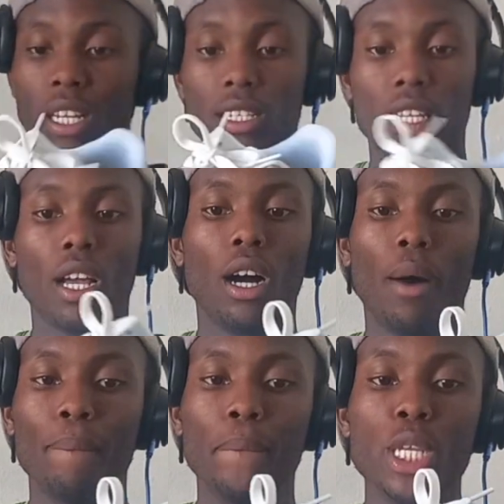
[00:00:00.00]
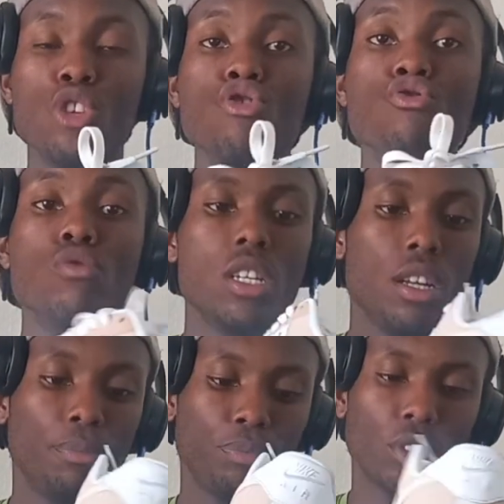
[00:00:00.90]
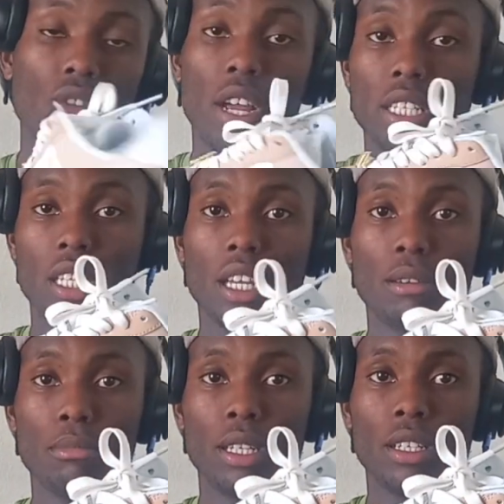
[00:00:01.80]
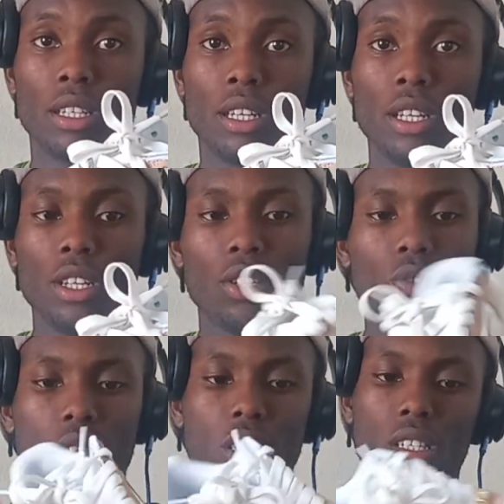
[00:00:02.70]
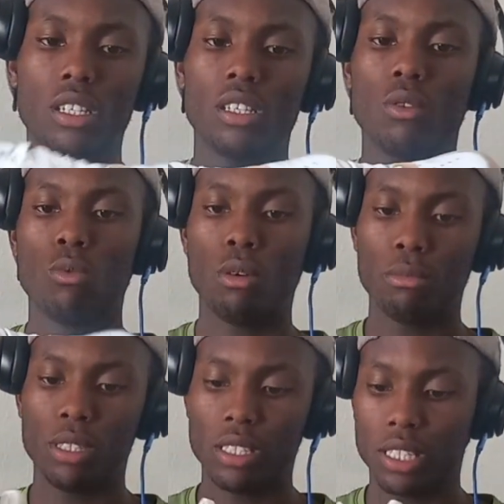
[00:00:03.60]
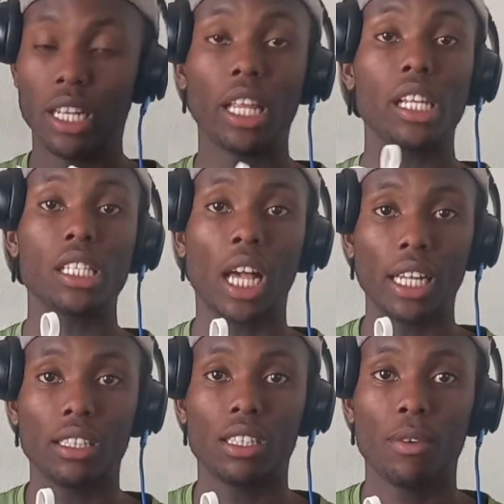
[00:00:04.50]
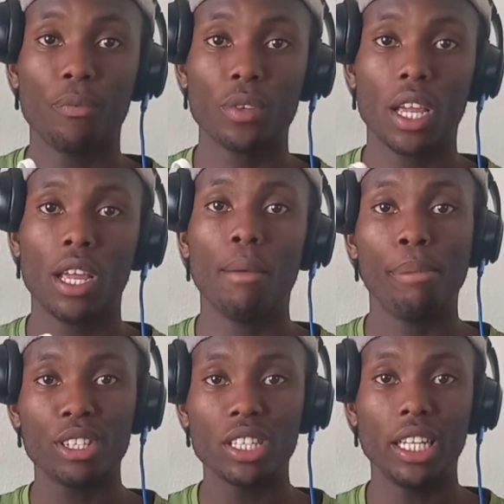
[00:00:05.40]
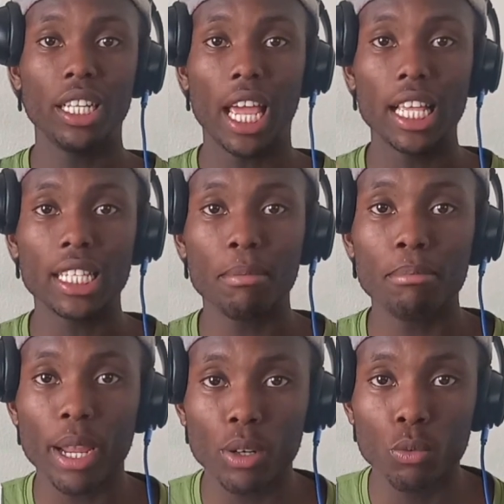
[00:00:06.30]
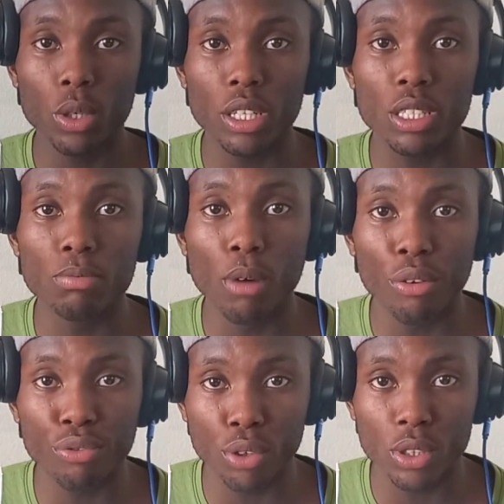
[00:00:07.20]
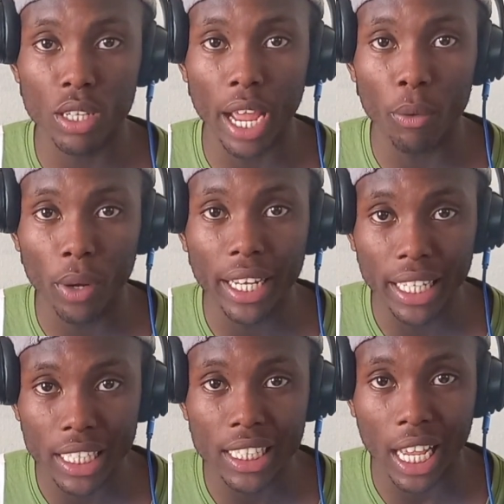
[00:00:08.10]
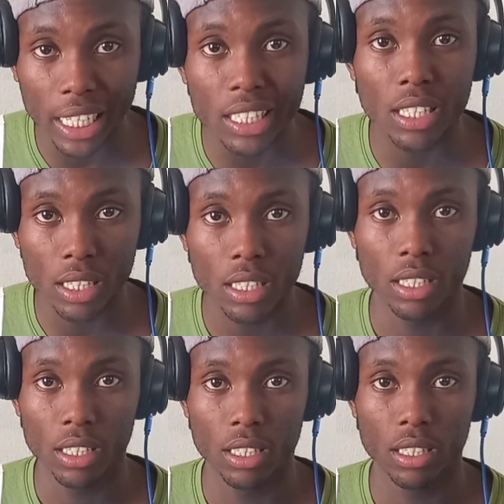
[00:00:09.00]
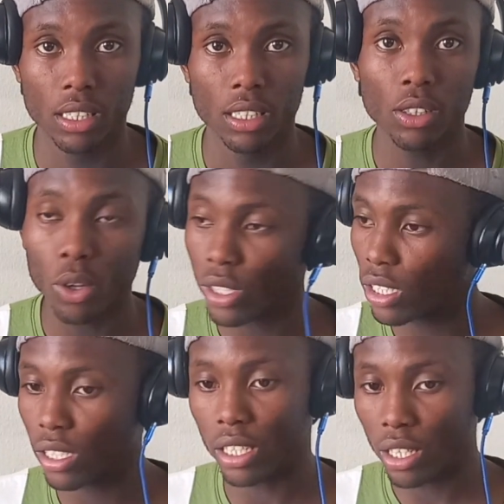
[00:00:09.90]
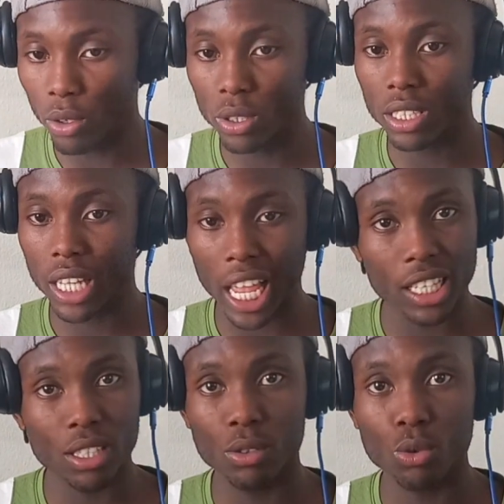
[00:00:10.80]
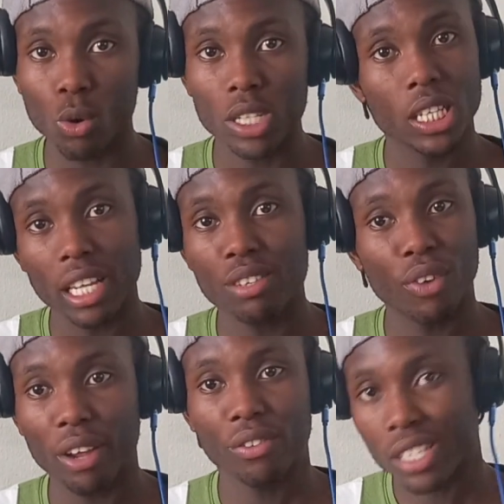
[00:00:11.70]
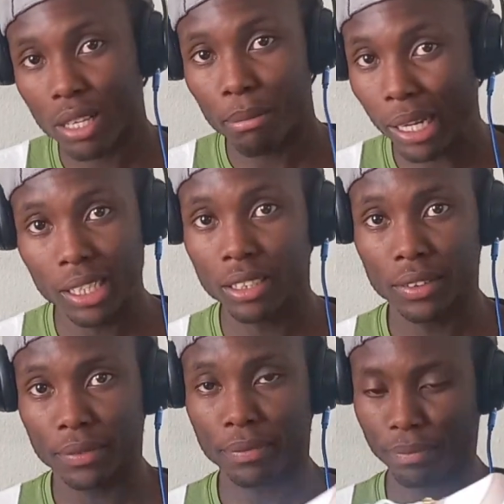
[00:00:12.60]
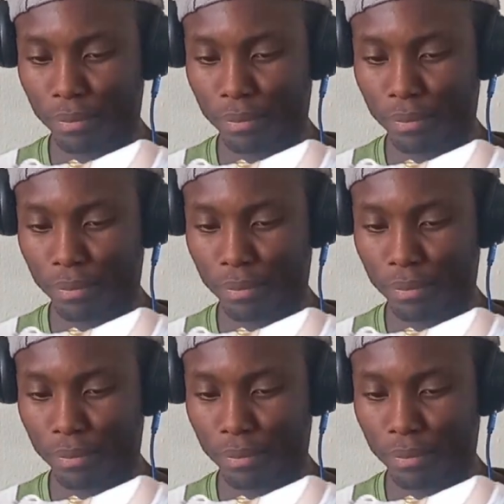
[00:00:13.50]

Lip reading: It is a beauty right there, man. So, this is a ladies' cut. Personally, as a man with a small foot, I wear ladies' cut because it looks nasty. Size 5 as a man.